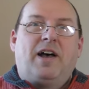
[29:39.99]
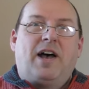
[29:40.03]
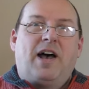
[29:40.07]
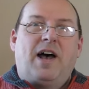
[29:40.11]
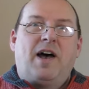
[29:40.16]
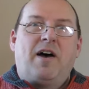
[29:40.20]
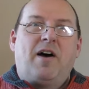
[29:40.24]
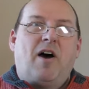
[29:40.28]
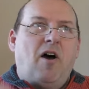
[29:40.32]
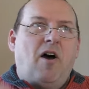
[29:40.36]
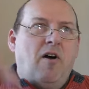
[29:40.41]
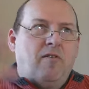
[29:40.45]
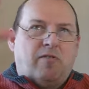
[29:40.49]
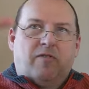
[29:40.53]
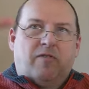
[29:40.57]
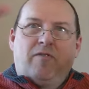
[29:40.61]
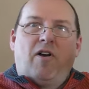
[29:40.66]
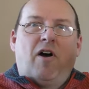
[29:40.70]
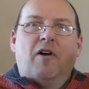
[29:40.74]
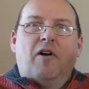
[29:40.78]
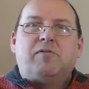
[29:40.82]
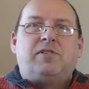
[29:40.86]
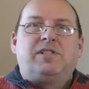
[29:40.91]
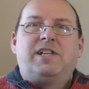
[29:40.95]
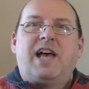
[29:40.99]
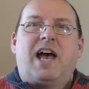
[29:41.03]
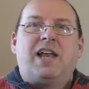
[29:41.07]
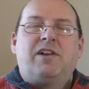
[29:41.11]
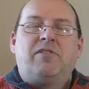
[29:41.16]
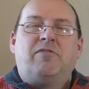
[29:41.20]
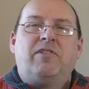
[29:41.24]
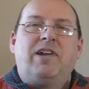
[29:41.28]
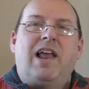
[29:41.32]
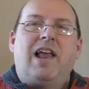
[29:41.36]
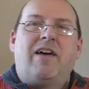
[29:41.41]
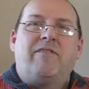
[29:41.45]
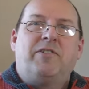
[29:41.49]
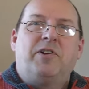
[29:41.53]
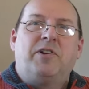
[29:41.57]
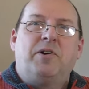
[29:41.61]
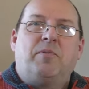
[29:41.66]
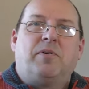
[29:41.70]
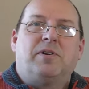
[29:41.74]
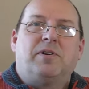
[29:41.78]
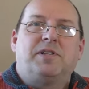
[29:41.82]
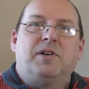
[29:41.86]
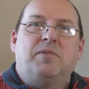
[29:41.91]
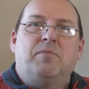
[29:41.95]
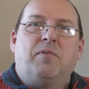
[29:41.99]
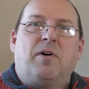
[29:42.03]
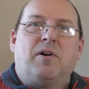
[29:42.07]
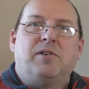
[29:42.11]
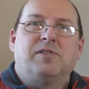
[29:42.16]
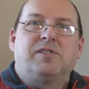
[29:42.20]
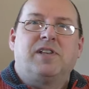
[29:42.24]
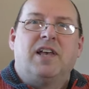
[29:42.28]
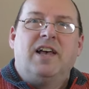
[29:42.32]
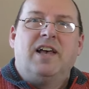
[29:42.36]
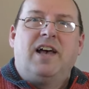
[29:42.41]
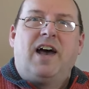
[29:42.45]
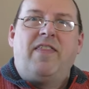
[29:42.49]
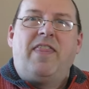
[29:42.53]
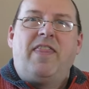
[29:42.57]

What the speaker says: over row 10 or 11 or what it was,